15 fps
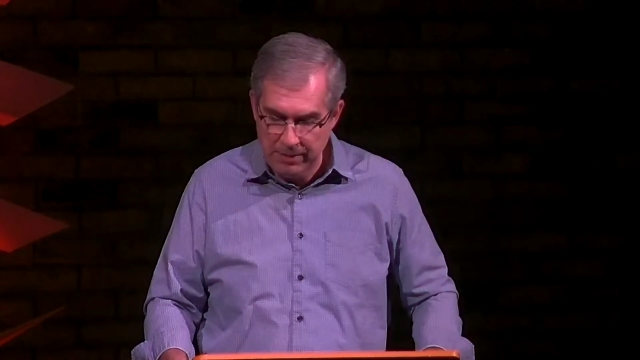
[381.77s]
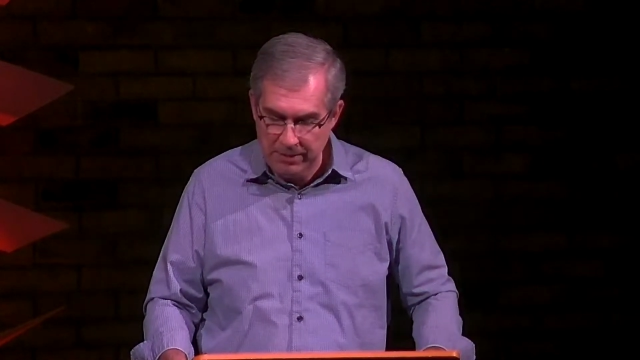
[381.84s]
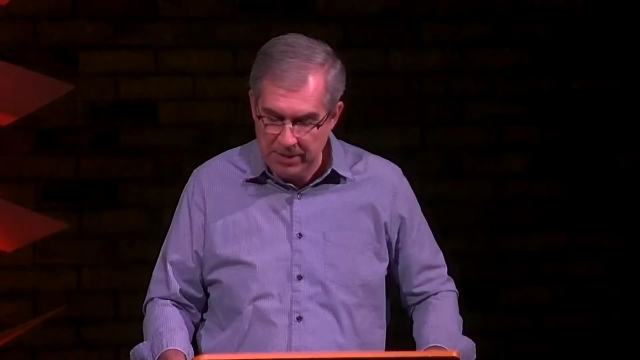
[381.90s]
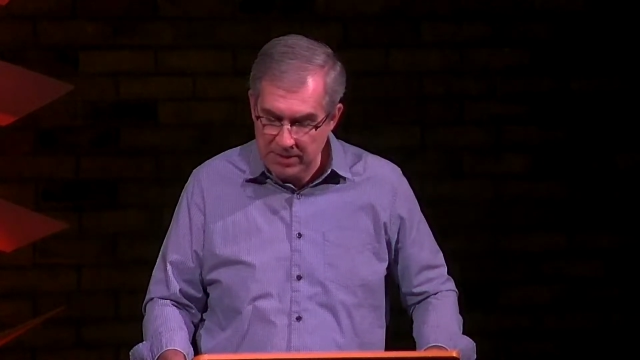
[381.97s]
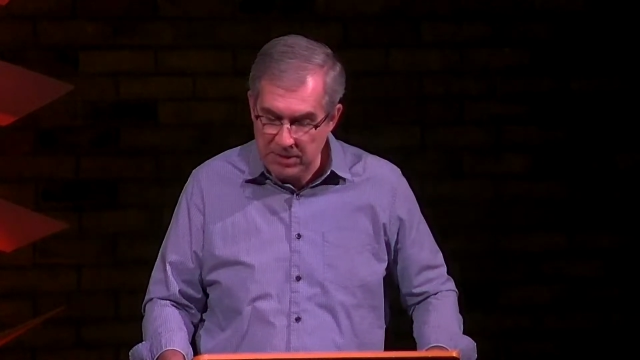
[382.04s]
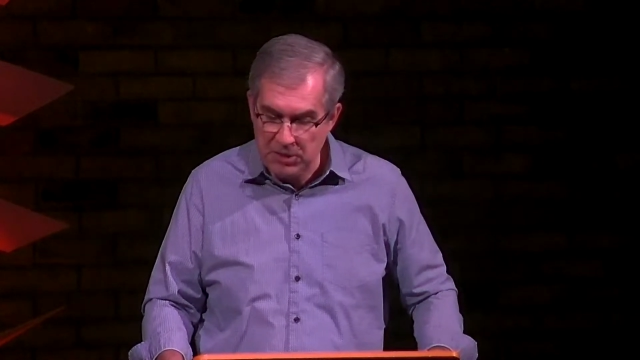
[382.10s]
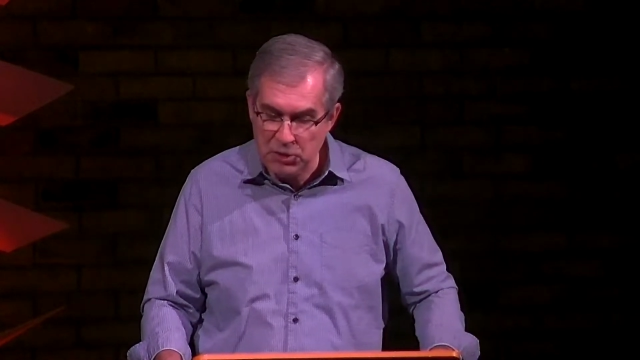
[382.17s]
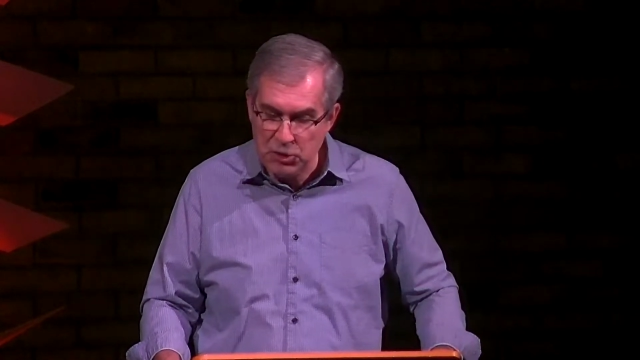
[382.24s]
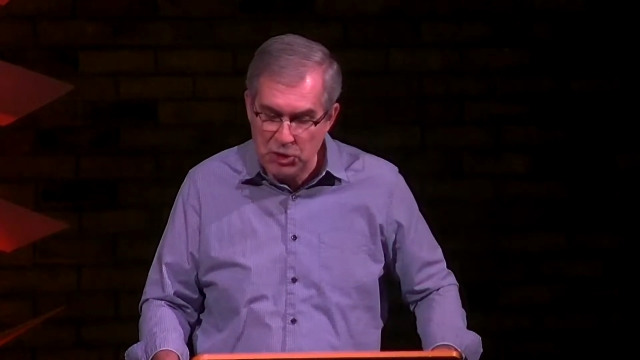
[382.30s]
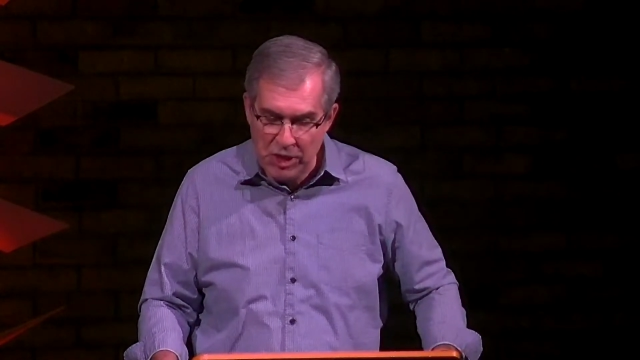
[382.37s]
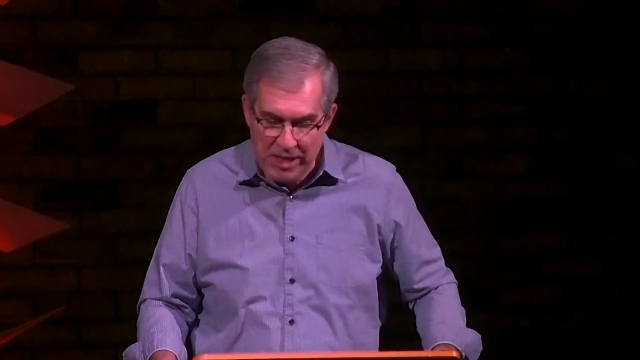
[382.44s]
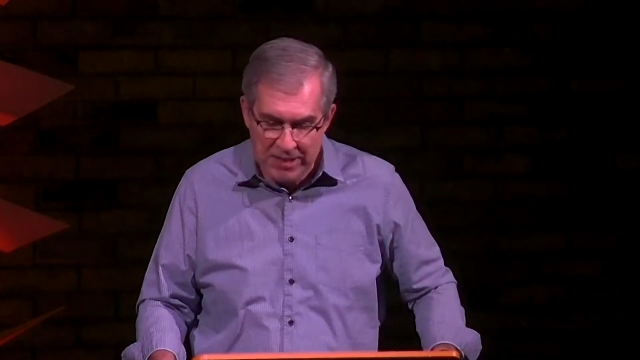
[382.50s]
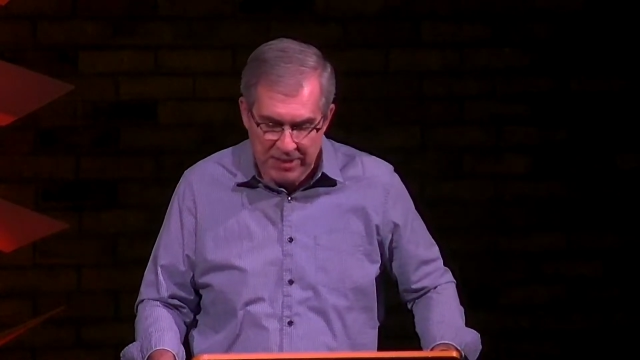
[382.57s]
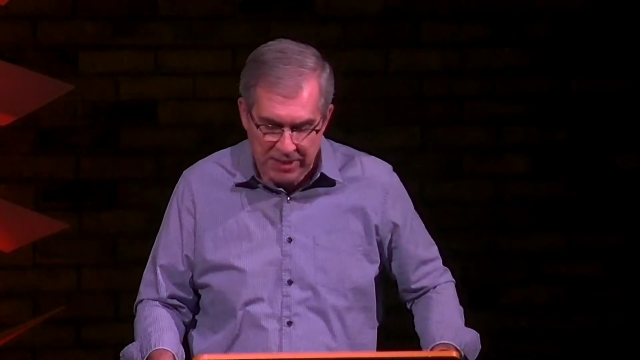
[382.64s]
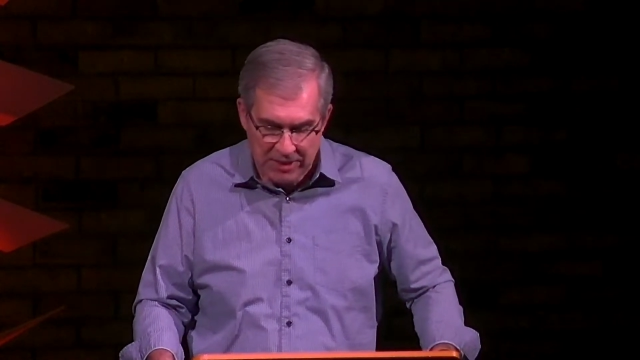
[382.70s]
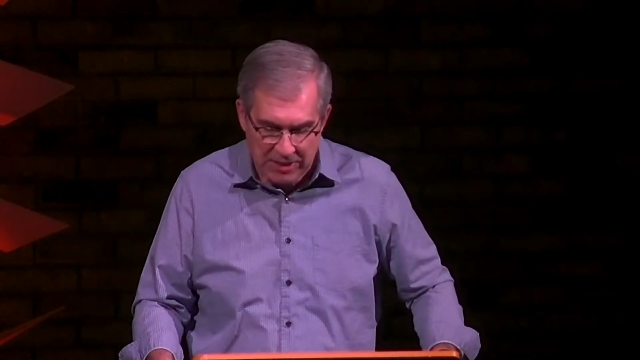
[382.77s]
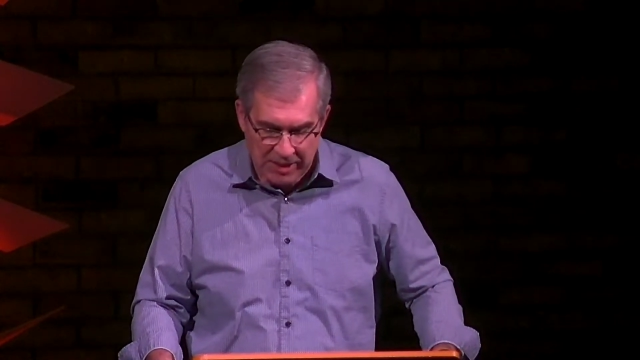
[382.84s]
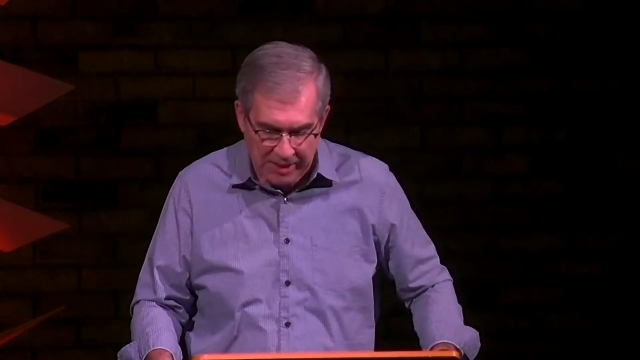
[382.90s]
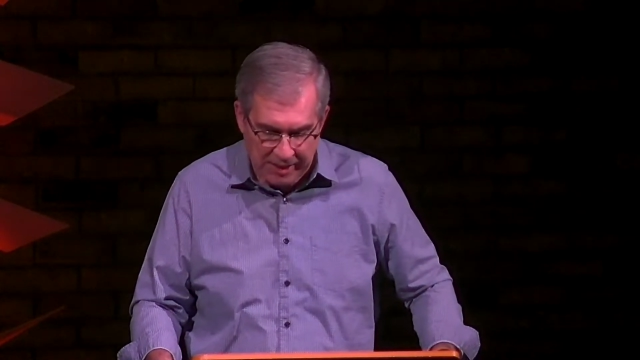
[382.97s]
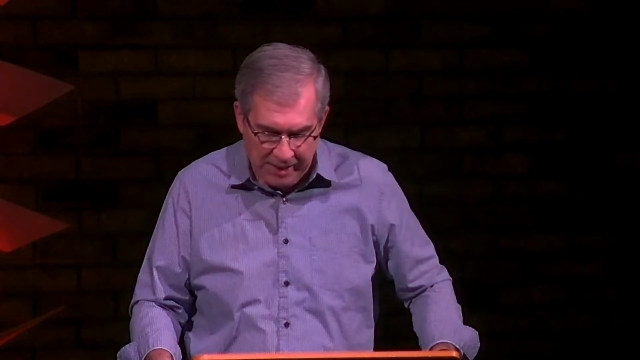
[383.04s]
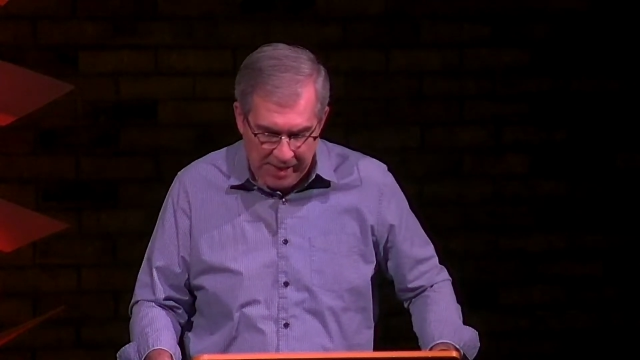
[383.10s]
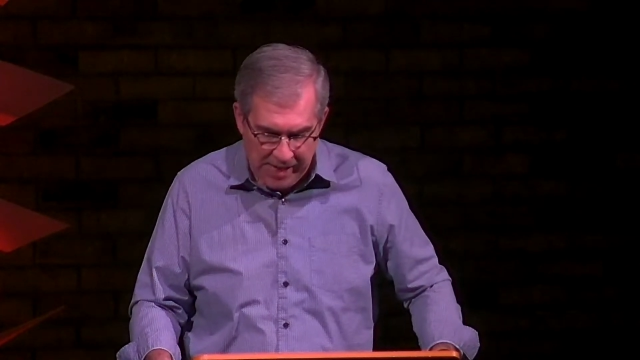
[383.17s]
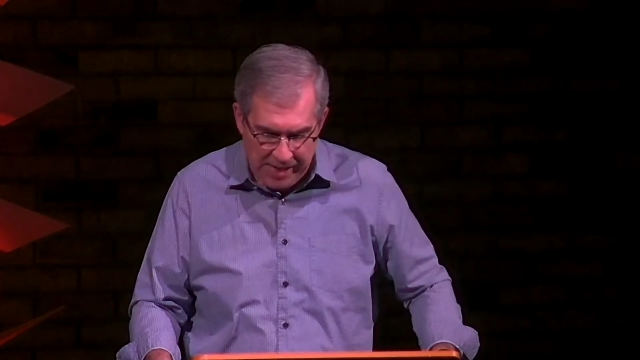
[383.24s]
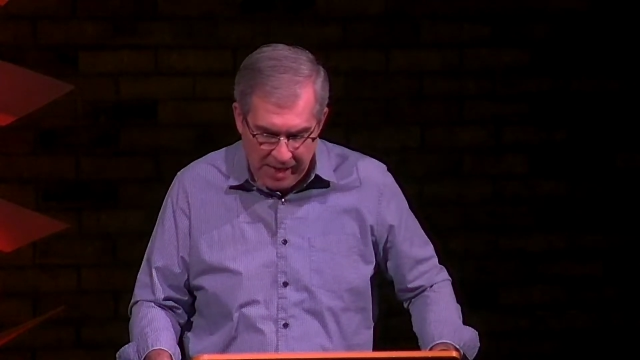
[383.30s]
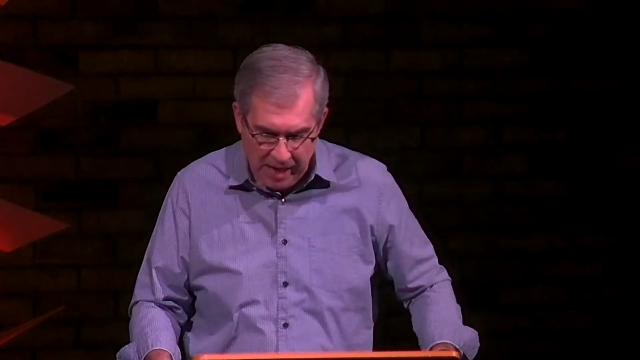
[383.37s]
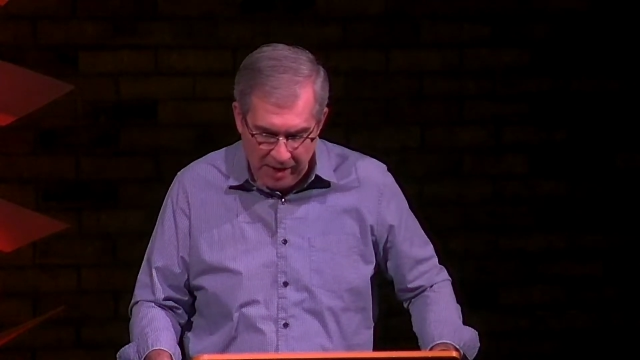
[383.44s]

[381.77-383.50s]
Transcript: This is Jesus, the King